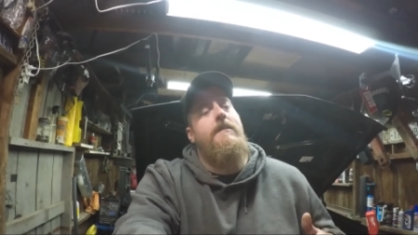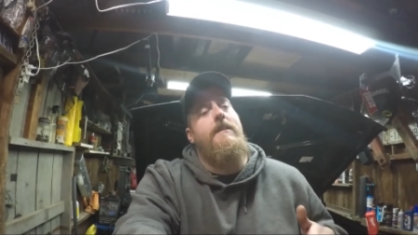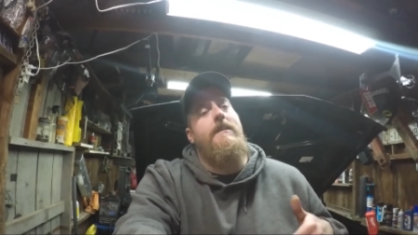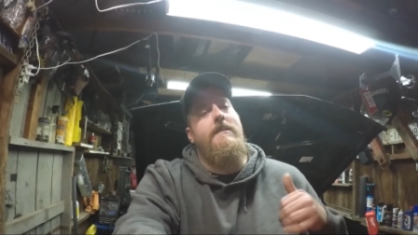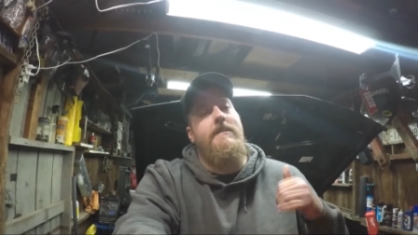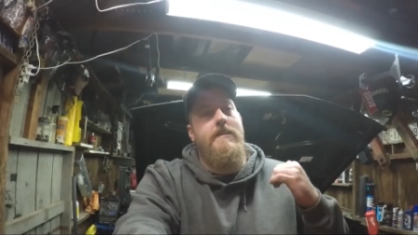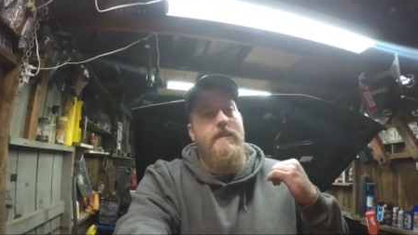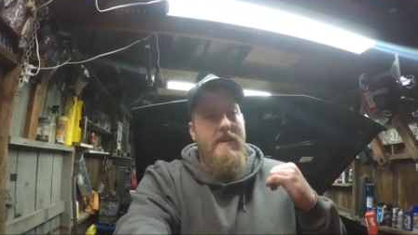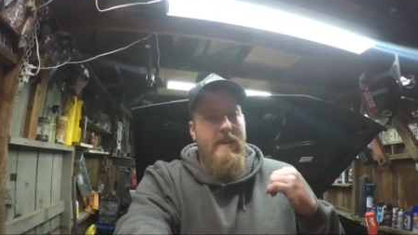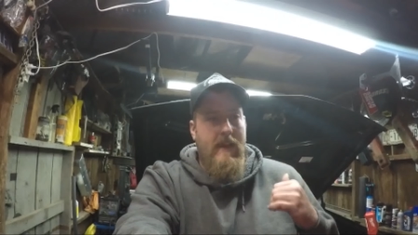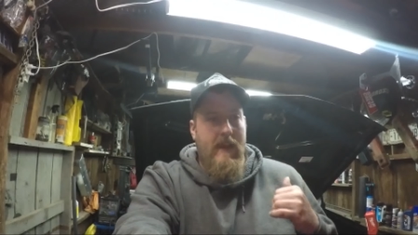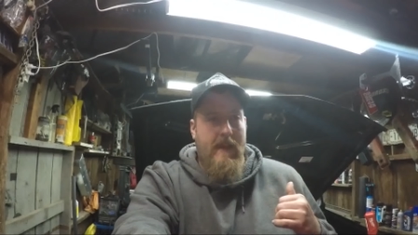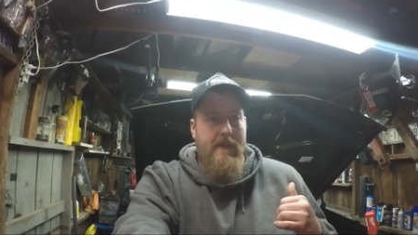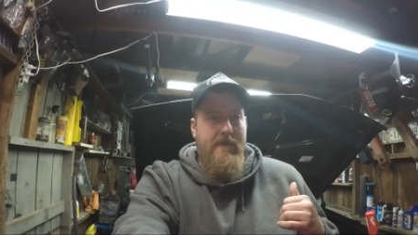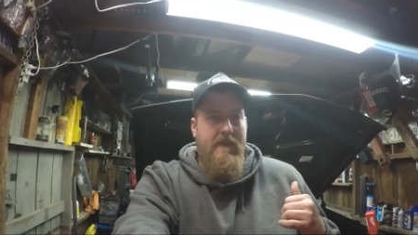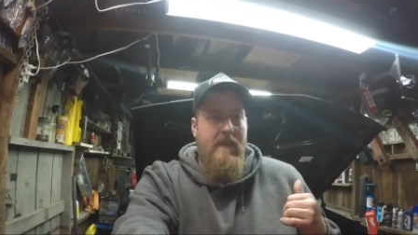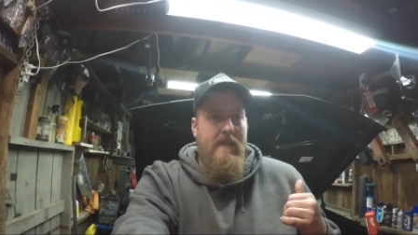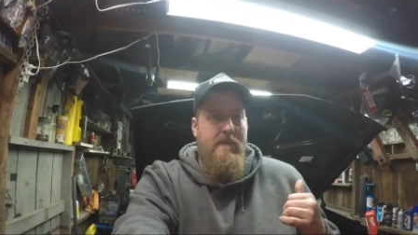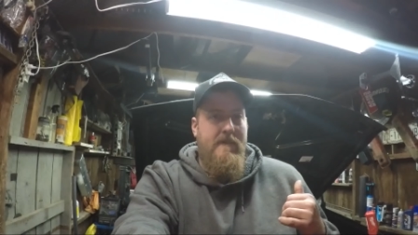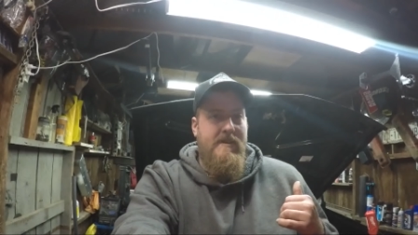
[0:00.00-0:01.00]
It did
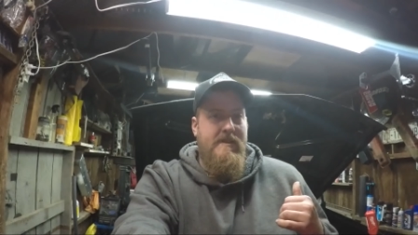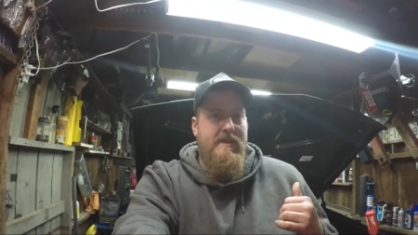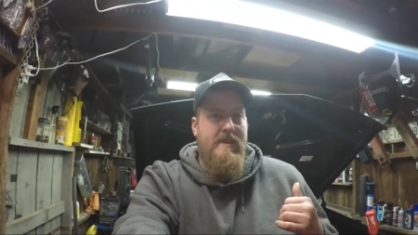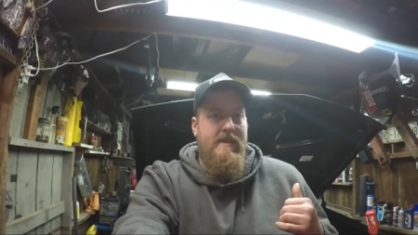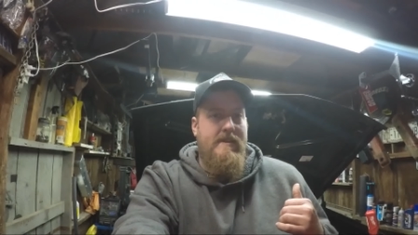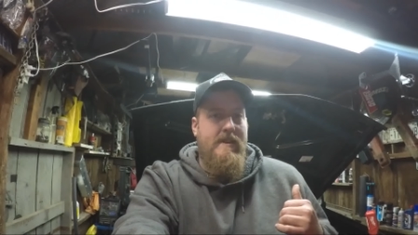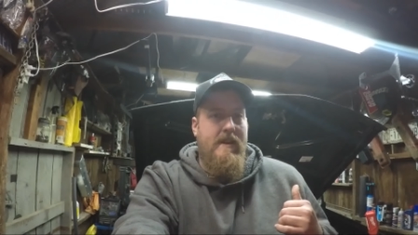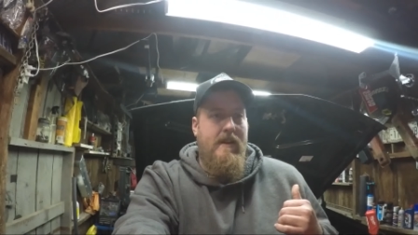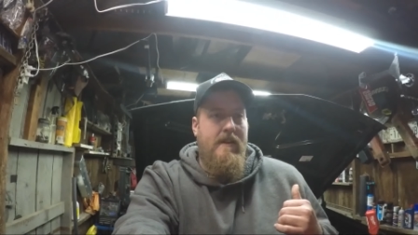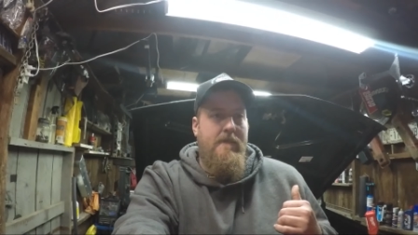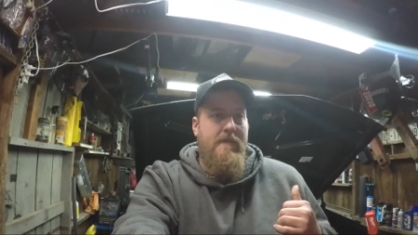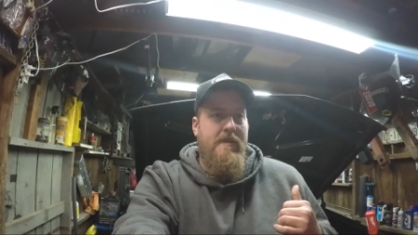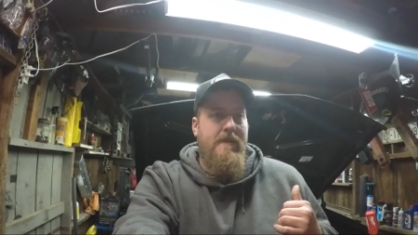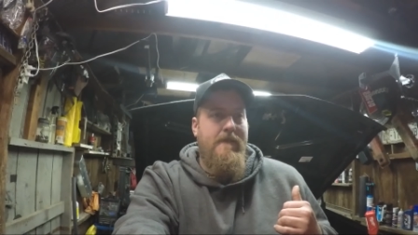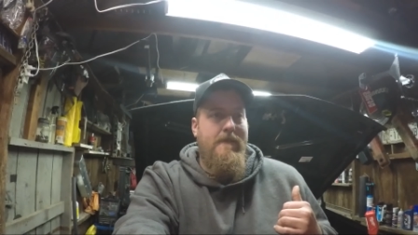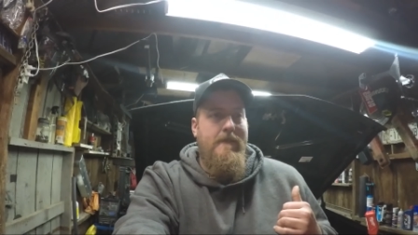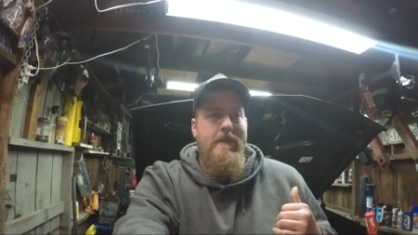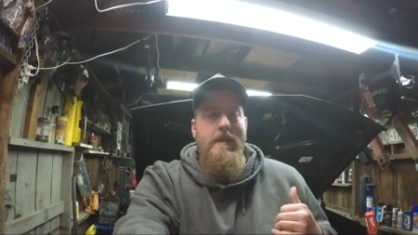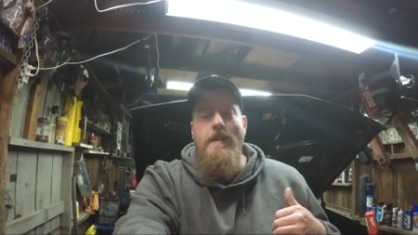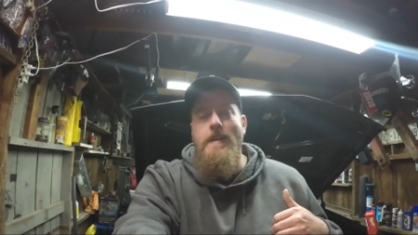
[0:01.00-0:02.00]
have the MSD Atomic
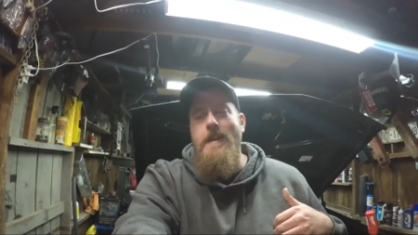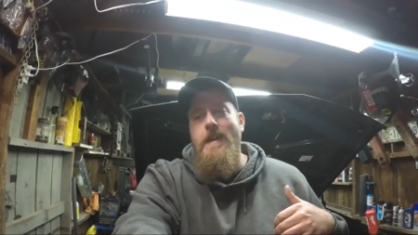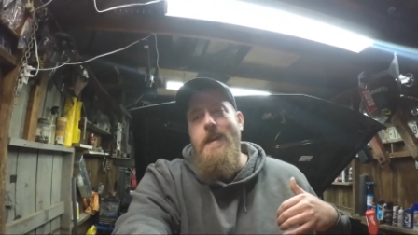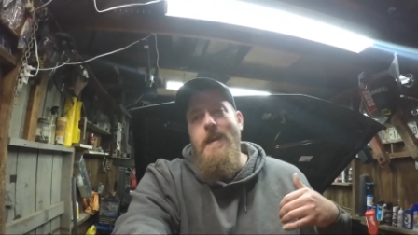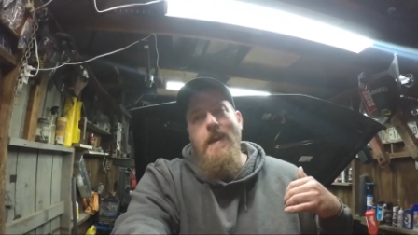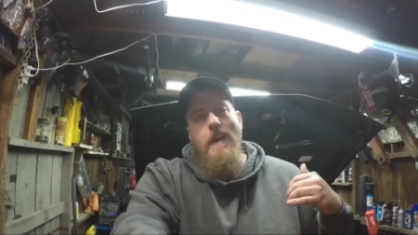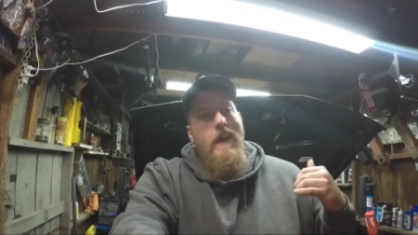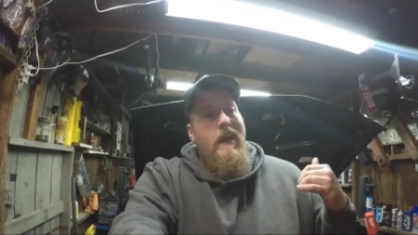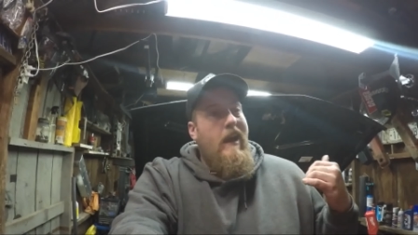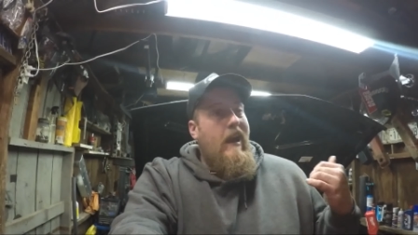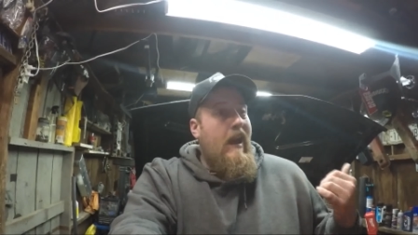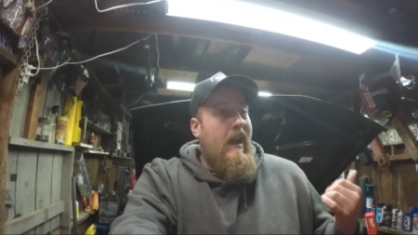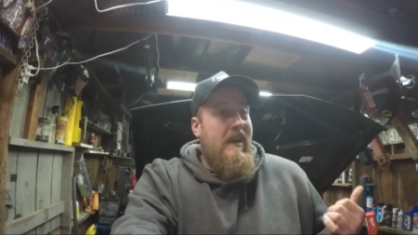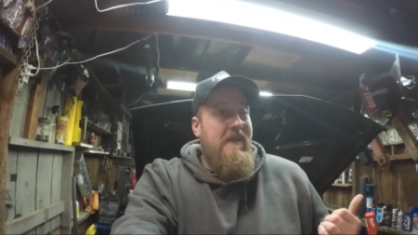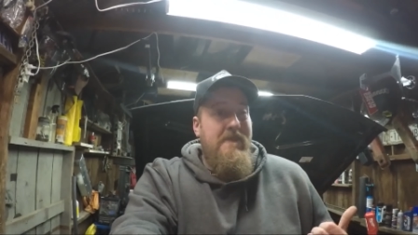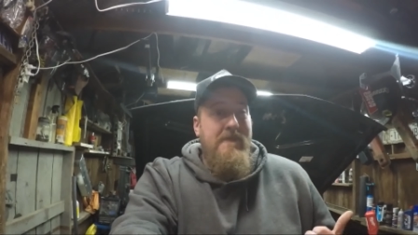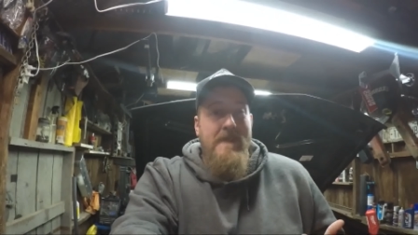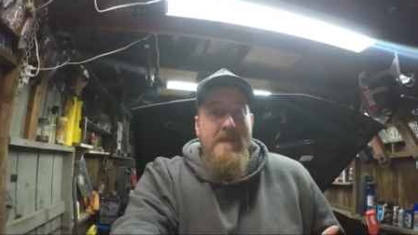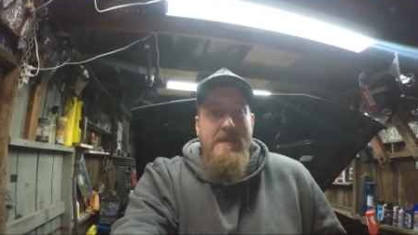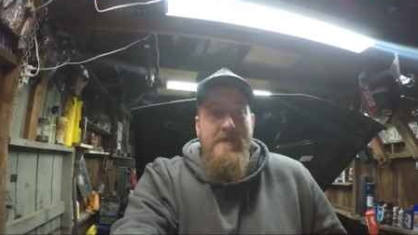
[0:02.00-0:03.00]
on it had
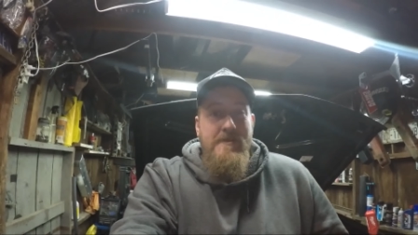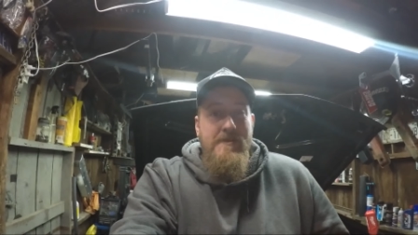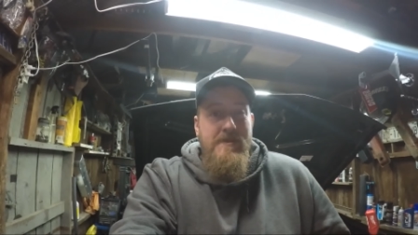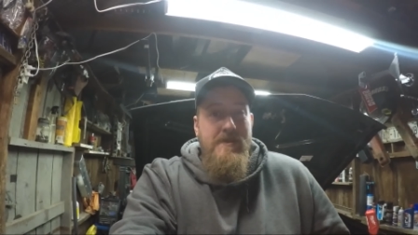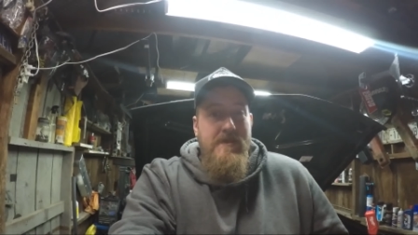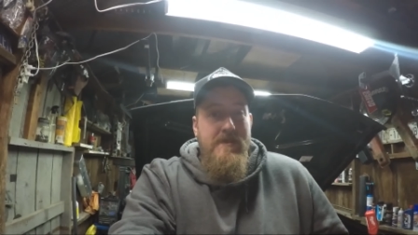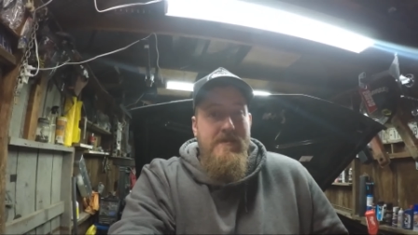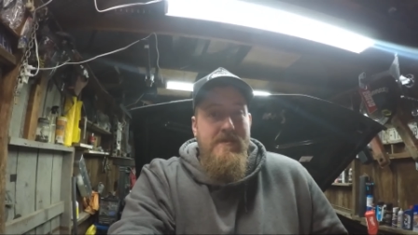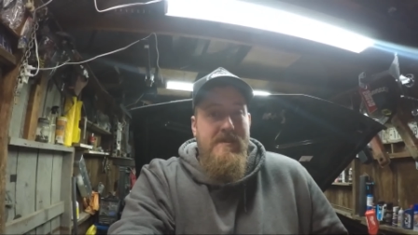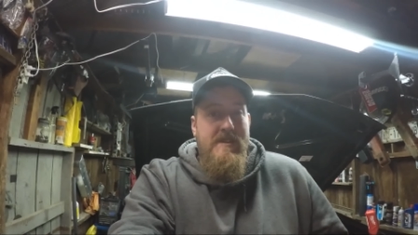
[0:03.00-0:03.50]
a Victor Jr.